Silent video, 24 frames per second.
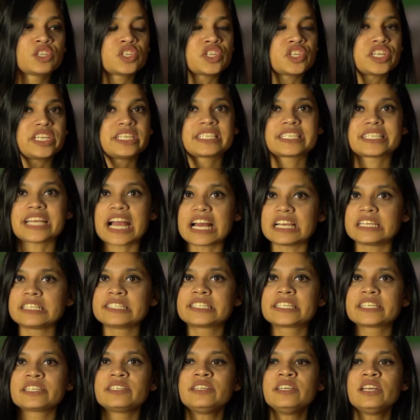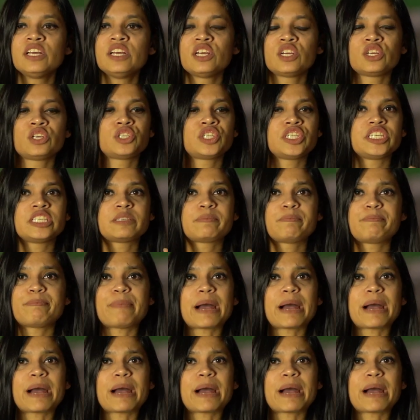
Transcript: she's talented, she's